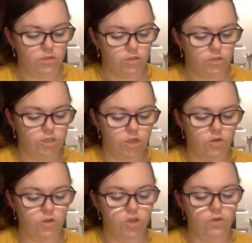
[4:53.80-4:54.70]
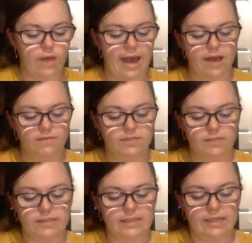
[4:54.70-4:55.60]
So you have
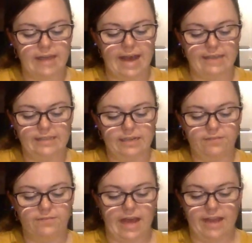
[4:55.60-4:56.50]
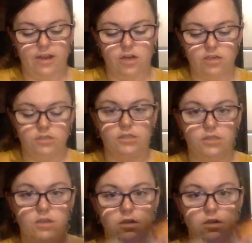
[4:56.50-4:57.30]
some Scholastic flyers.